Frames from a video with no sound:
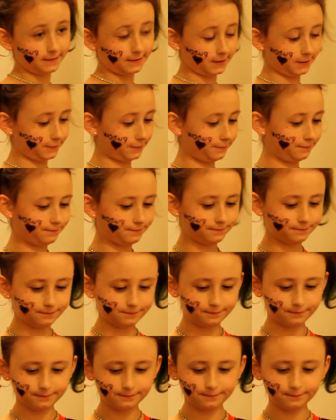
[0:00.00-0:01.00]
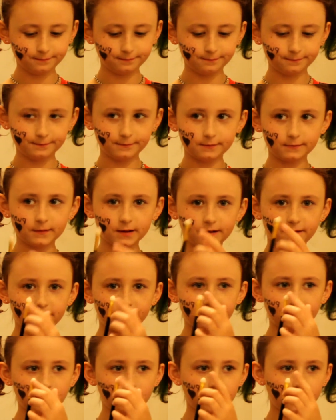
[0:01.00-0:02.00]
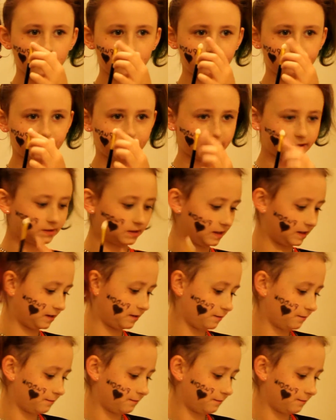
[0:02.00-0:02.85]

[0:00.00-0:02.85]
little fluffy thing.